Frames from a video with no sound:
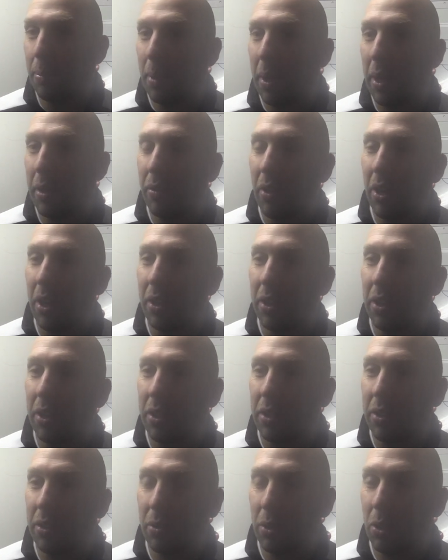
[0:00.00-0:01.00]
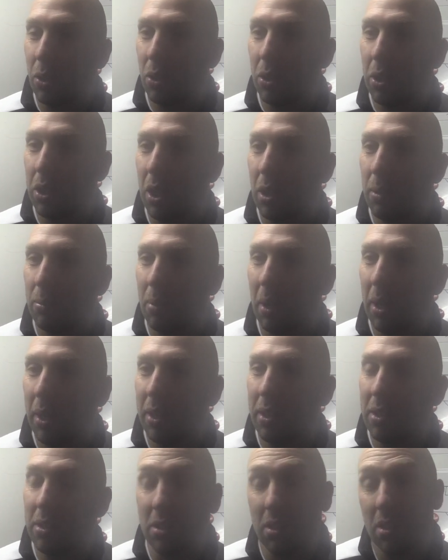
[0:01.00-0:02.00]
bad run, and we've got young
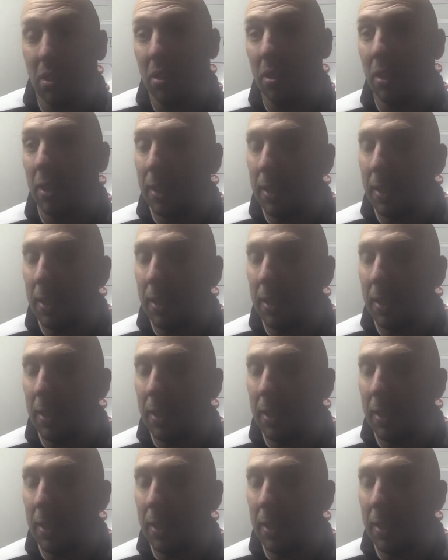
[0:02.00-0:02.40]
players, and